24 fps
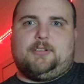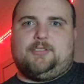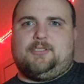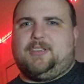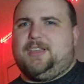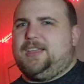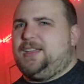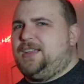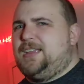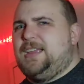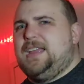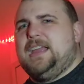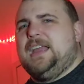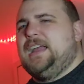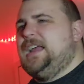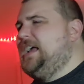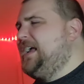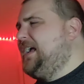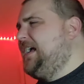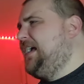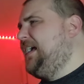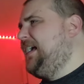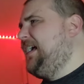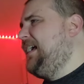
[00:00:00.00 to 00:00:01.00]
was like,
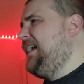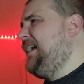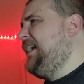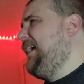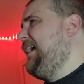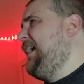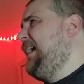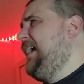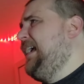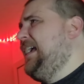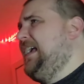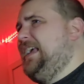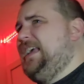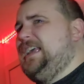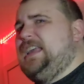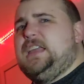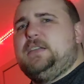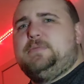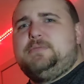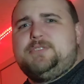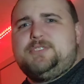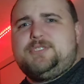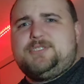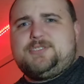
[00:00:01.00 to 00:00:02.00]

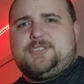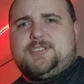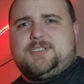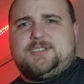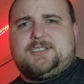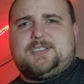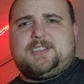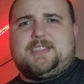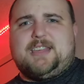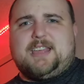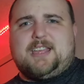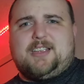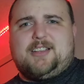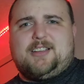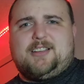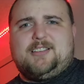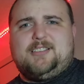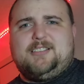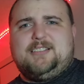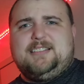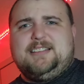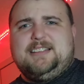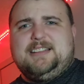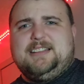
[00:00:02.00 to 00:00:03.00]
he was just
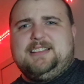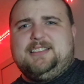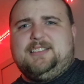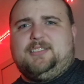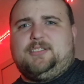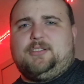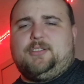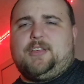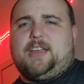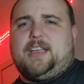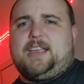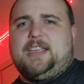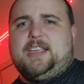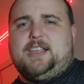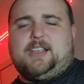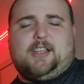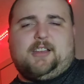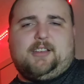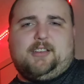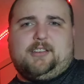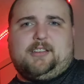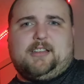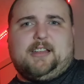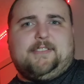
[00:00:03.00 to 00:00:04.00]
there so that he
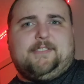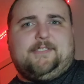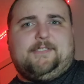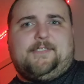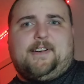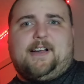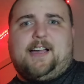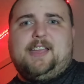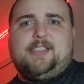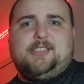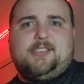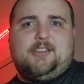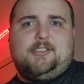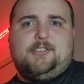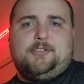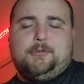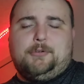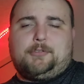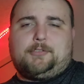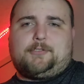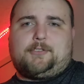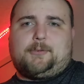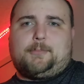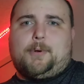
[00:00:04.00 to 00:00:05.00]
can find the
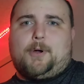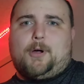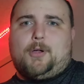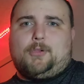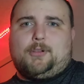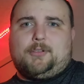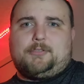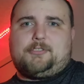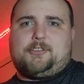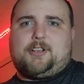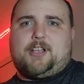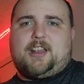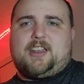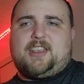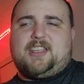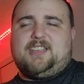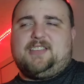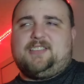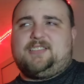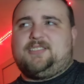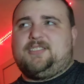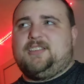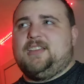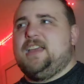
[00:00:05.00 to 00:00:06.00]
nukes for Paul
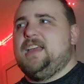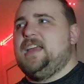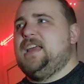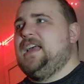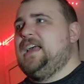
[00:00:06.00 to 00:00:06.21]
Atreides